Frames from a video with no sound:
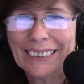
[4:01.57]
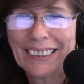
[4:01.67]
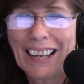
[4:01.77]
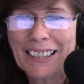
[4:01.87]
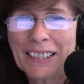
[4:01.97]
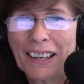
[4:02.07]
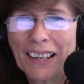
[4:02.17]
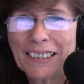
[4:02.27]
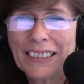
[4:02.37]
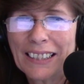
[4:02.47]
I
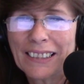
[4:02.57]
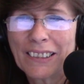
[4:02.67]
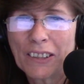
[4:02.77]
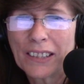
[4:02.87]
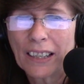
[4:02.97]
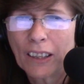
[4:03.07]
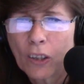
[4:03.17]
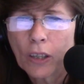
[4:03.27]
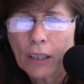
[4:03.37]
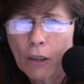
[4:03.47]
can see us all sitting
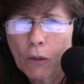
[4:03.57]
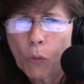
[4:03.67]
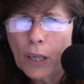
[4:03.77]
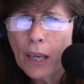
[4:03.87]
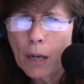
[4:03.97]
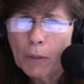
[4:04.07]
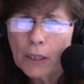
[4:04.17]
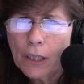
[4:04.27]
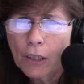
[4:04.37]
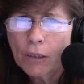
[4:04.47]
there going, what camera
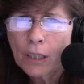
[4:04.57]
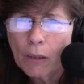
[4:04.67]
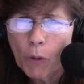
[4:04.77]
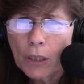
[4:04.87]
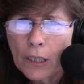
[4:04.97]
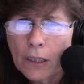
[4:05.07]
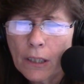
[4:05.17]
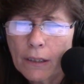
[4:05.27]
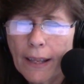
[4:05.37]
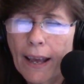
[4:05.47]
is he using? What
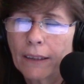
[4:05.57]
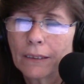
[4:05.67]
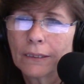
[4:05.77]
lens is that?